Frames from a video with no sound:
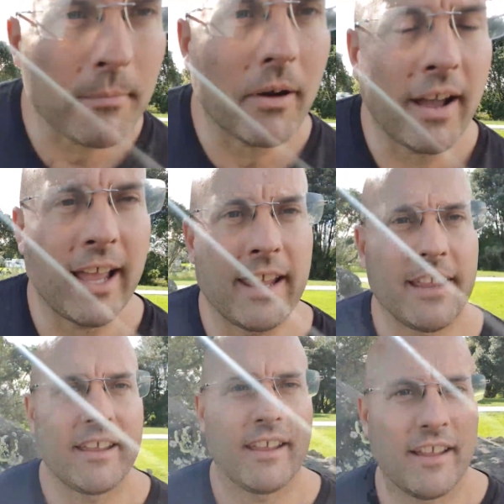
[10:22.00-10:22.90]

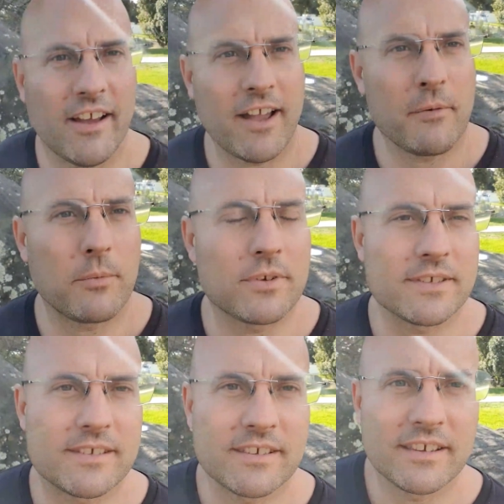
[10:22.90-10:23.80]
I
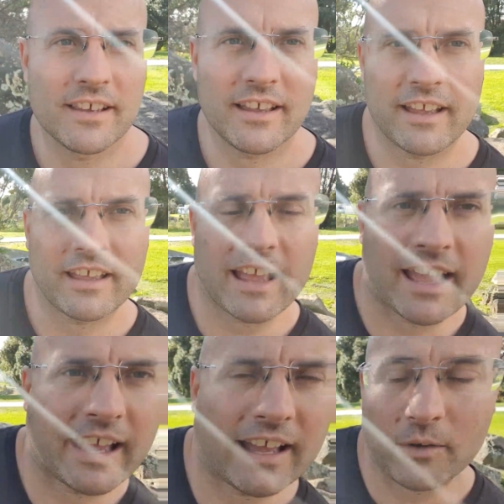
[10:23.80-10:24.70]
was
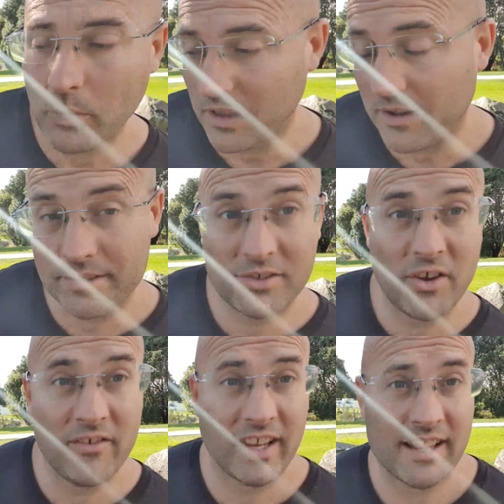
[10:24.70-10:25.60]

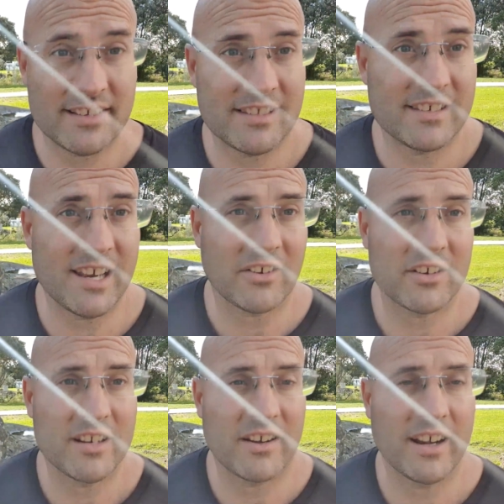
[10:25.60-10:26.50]
serving as the
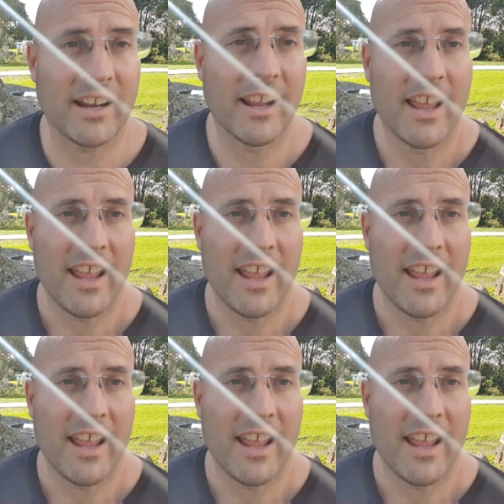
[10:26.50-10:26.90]
secretary